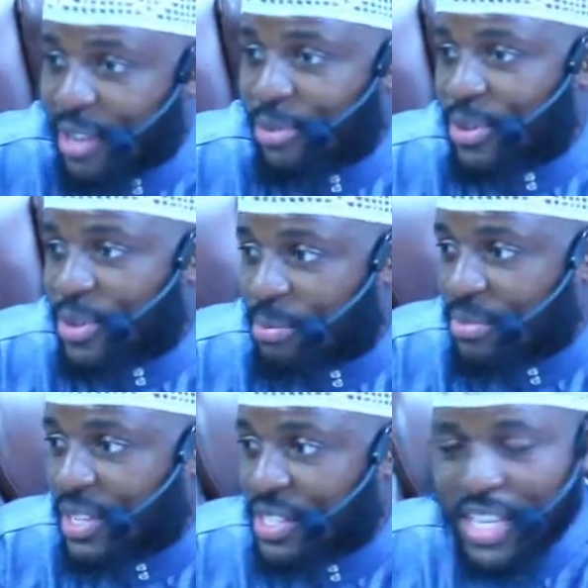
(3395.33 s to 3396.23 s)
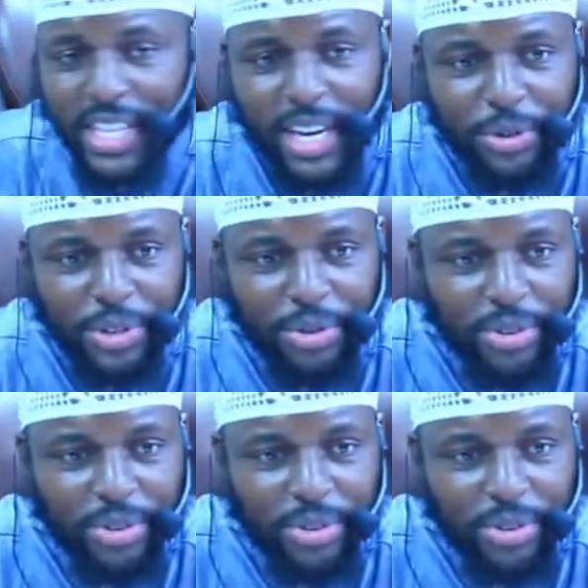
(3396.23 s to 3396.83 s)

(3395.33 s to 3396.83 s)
feekum. Saeed, how old are you?